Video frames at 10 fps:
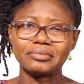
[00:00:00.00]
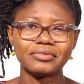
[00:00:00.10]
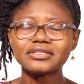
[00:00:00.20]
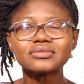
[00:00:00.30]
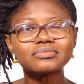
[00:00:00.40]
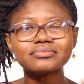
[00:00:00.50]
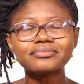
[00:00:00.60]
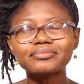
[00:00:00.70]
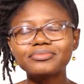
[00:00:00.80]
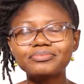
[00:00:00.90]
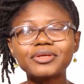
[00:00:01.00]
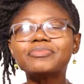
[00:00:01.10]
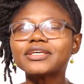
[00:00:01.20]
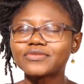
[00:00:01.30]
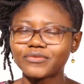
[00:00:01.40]
it's be
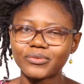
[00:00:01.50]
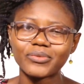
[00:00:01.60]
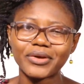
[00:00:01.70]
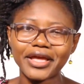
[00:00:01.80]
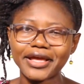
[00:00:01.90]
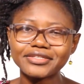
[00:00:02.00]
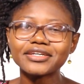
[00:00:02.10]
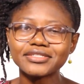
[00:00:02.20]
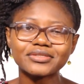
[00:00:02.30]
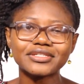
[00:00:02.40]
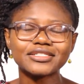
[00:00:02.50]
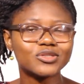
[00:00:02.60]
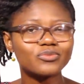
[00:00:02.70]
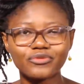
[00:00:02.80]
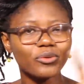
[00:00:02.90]
peaceful, okay?
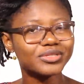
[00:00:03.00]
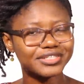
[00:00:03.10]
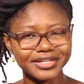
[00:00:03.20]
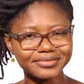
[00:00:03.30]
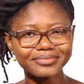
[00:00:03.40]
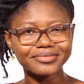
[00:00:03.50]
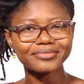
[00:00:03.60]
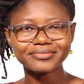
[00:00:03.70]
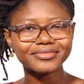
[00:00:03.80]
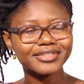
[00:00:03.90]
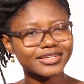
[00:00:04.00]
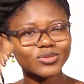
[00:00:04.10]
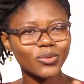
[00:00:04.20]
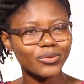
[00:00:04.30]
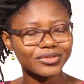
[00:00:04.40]
Just vote, and that's
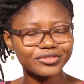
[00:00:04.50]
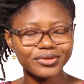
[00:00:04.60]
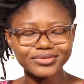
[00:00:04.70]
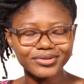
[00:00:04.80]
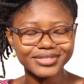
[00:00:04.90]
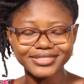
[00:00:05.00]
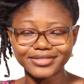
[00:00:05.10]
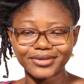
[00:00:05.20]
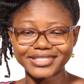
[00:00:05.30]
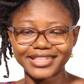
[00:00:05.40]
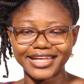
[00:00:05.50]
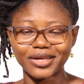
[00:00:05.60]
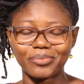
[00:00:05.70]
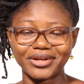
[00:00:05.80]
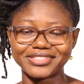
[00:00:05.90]
all. Don't let the
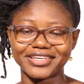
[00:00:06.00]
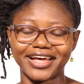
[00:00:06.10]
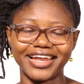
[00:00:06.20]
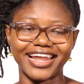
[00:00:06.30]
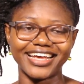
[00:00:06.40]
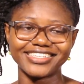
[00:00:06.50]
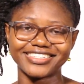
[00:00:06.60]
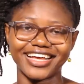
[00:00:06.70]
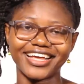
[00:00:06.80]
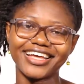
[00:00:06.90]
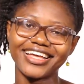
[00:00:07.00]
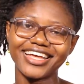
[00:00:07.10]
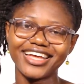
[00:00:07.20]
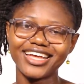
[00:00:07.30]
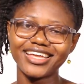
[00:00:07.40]
political lines,
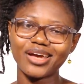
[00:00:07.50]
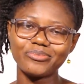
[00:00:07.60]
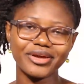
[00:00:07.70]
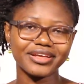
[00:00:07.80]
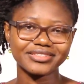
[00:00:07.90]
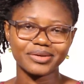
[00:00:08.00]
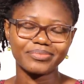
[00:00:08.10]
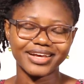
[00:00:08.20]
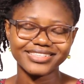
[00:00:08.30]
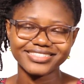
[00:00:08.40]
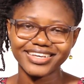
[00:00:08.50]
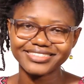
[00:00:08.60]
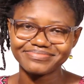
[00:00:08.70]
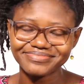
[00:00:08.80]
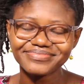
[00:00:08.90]
break us apart. Yeah.
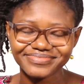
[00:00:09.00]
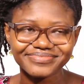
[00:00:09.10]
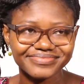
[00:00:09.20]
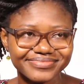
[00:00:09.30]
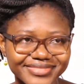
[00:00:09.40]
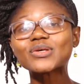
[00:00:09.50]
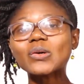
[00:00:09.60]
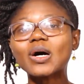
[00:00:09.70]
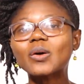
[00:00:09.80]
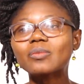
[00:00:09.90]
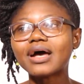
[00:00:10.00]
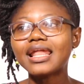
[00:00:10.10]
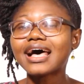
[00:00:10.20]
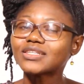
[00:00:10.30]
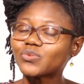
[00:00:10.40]
So my
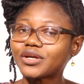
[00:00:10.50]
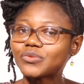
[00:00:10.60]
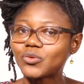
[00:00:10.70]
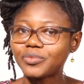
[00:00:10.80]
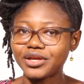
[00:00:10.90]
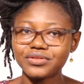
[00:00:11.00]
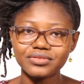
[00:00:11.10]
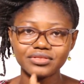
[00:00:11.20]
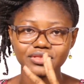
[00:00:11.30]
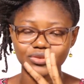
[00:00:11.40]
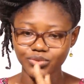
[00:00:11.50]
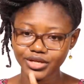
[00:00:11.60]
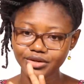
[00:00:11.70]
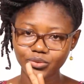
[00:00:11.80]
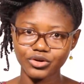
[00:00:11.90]
last word will be in
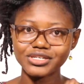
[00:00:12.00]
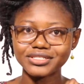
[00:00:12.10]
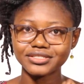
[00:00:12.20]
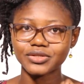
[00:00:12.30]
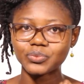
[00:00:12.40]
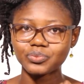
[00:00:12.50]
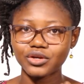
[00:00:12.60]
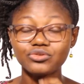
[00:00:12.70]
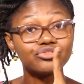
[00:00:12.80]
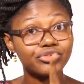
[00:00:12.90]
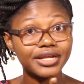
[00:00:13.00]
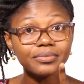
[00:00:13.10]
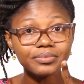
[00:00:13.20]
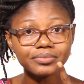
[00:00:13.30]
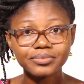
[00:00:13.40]
3 words. Dream,